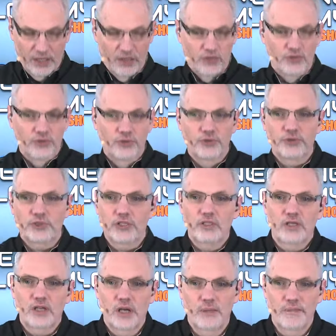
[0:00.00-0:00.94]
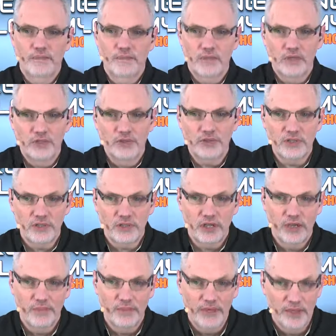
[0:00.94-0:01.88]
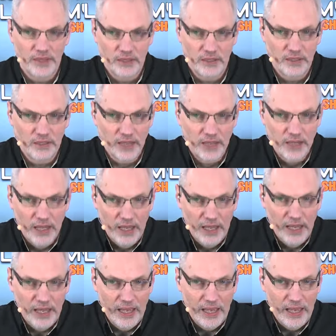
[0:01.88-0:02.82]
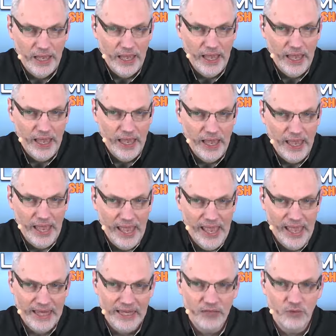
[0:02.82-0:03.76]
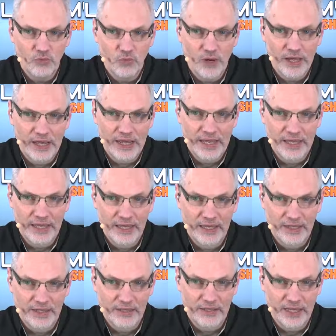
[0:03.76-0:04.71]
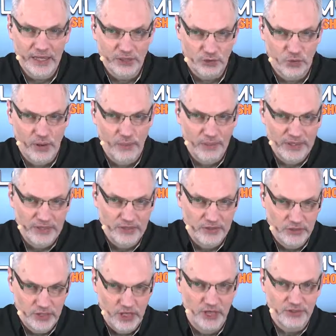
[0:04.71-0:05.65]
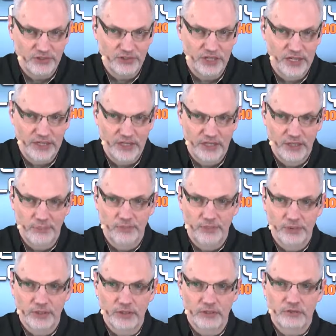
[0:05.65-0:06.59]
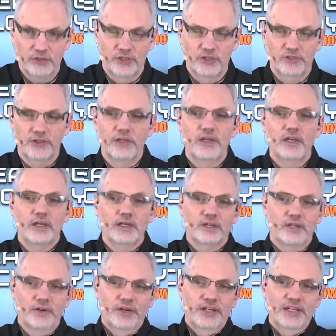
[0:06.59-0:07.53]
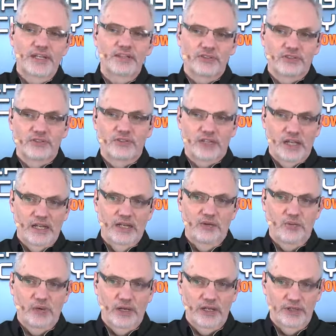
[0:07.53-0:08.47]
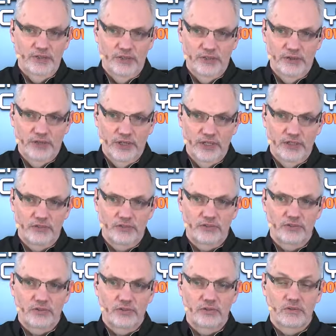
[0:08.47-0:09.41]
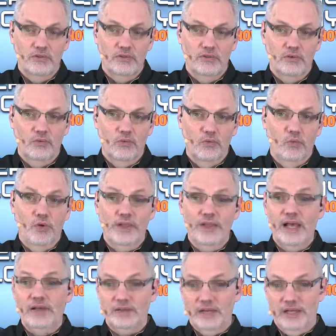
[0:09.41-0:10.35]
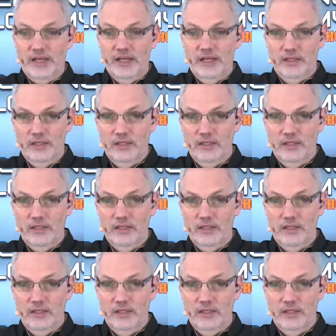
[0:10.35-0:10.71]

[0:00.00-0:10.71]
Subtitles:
you can come in any way that you want, but it does take an input. So there isn't any way to do this without that.